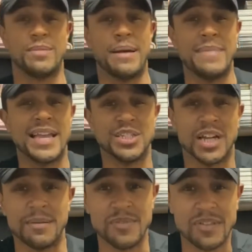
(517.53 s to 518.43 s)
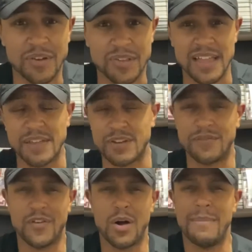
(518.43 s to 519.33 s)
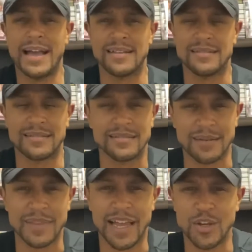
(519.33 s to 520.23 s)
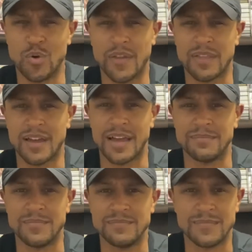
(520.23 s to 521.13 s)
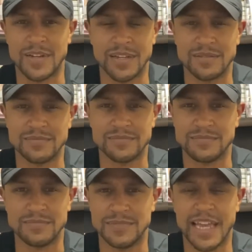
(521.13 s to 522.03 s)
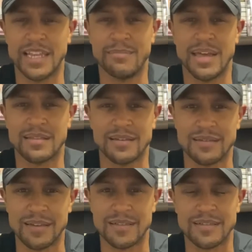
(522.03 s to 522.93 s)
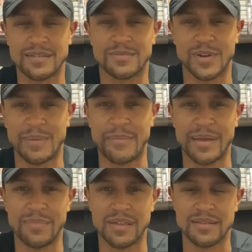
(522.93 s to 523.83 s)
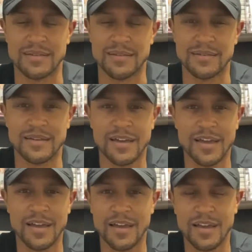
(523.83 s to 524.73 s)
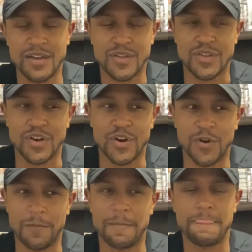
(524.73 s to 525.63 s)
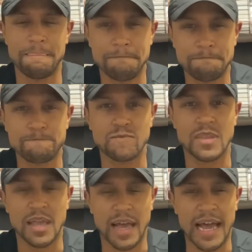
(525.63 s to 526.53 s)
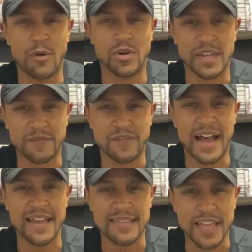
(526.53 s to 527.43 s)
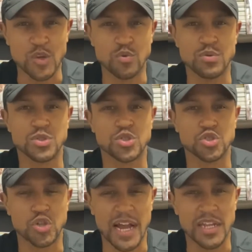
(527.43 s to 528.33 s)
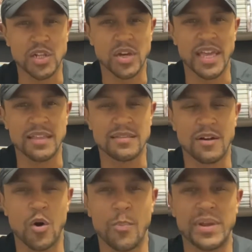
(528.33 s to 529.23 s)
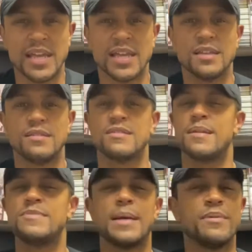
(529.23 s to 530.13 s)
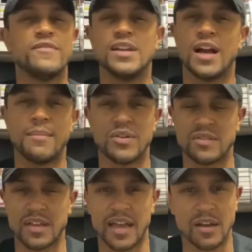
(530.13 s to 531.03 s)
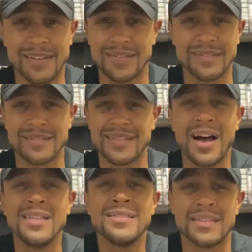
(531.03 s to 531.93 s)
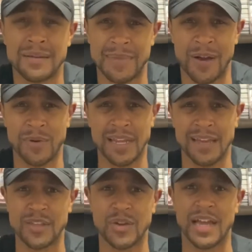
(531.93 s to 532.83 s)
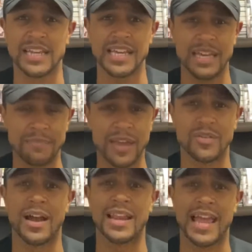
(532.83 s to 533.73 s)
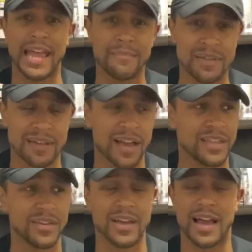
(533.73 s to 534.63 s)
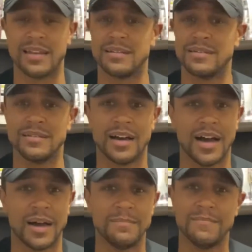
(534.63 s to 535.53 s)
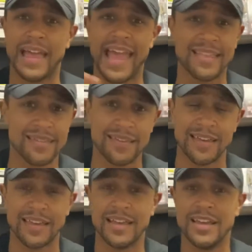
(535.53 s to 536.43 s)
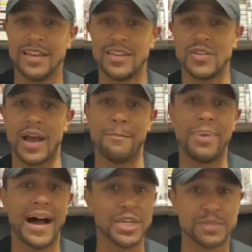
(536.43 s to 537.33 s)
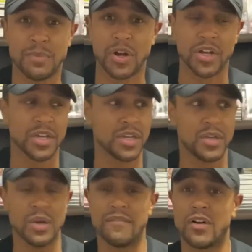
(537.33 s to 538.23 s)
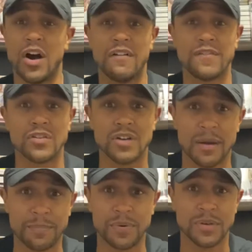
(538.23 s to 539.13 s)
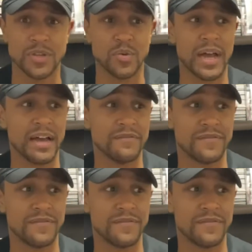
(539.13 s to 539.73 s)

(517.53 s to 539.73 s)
main jobs, so it's not even a fallback. It's something I do all the time on a daily basis. That's one of my main businesses. So I would advise that you try to look into opening some type of e-commerce account. There's tons of them nowadays. You got eBay, you got Amazon, you got Etsy, you got Poshmark, you have OfferUp, you have